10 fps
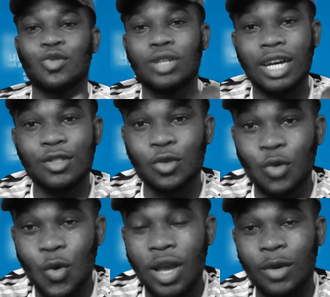so you can
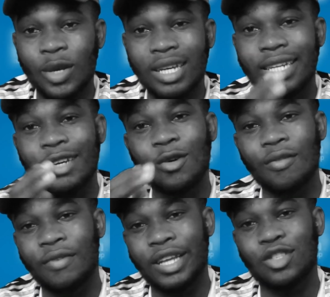go and quickly
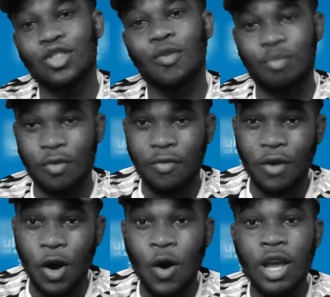convert your
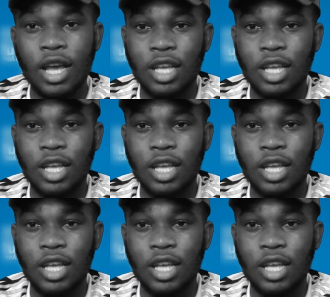profile